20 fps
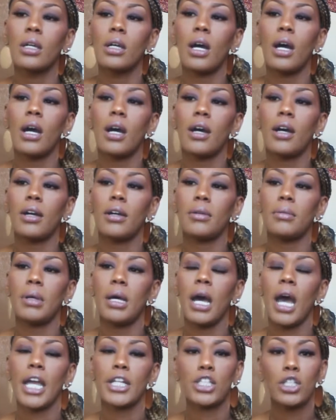um,
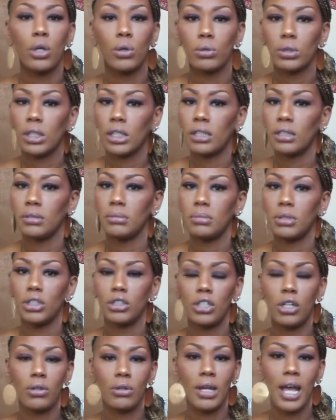I told him, you
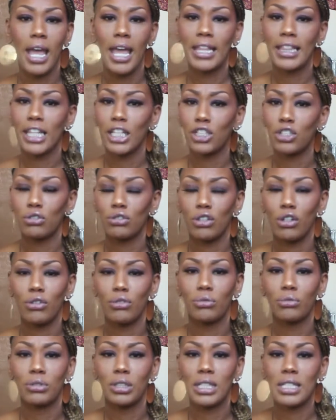know, I had let you
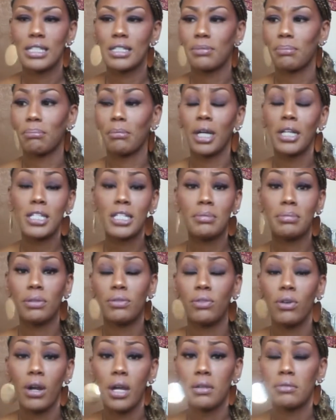know this months
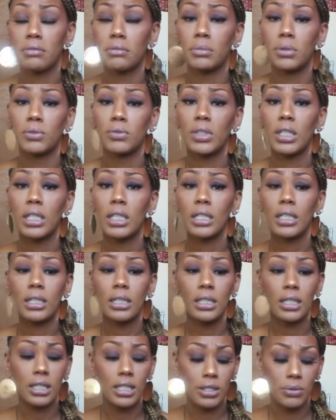before I even moved
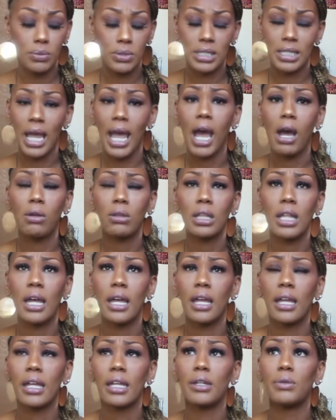in. It was
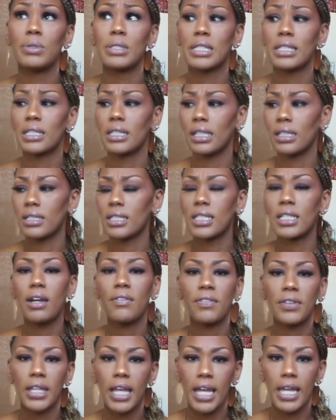outlet. It was this
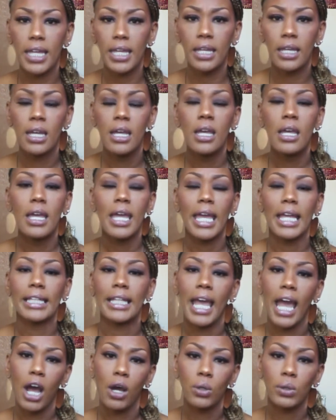stuff like an
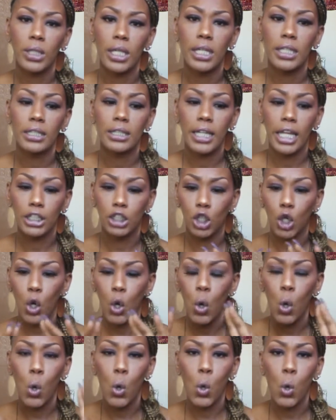outlet, like the
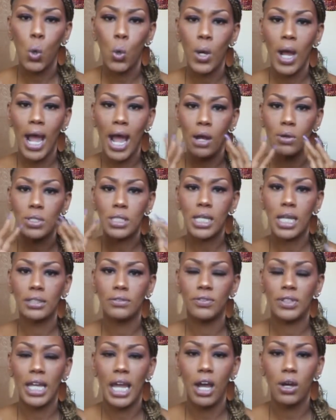whole outside
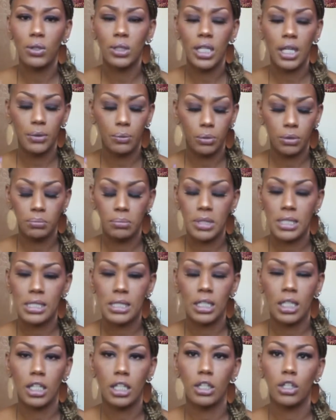of the outlet were
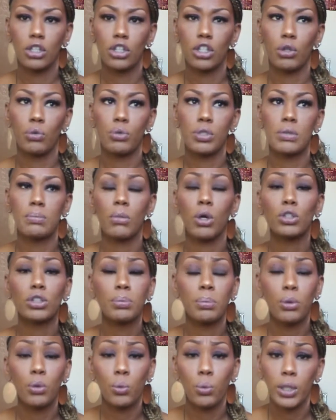missing. There was
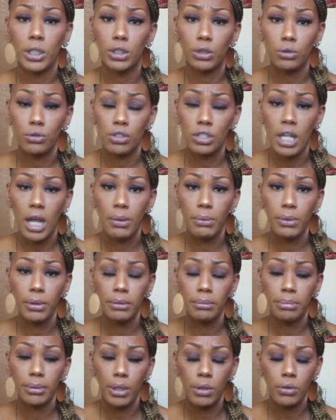multiple windows that were
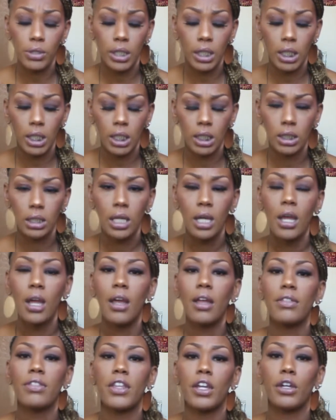broken.
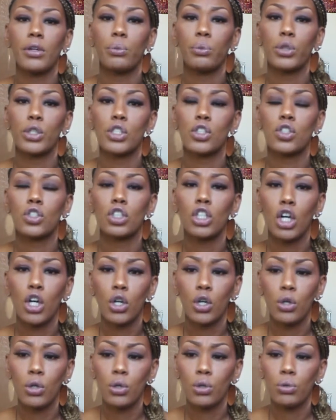There was
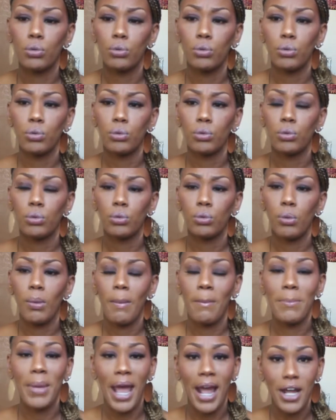
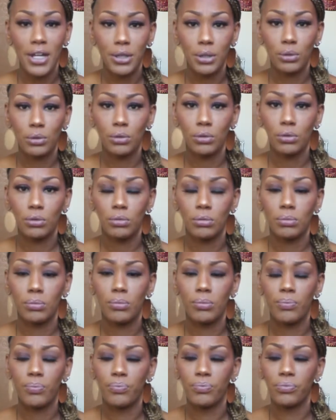no
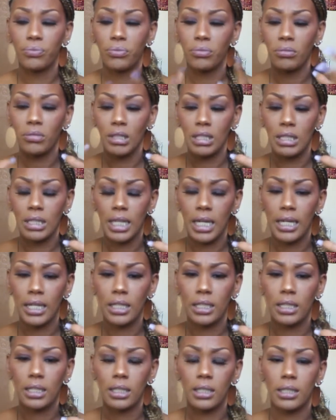bathroom,
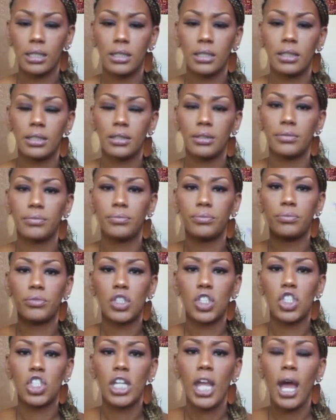like uh,
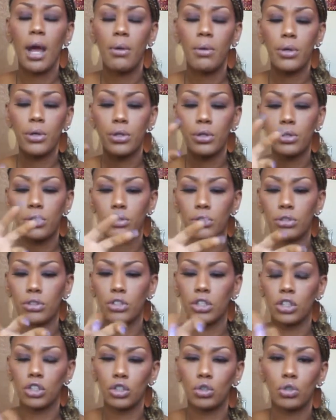shower.
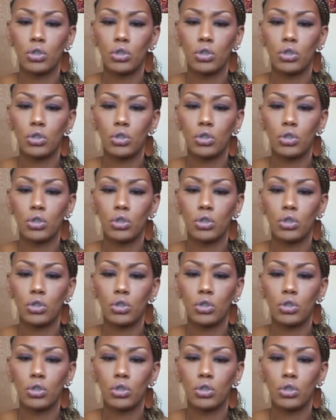So you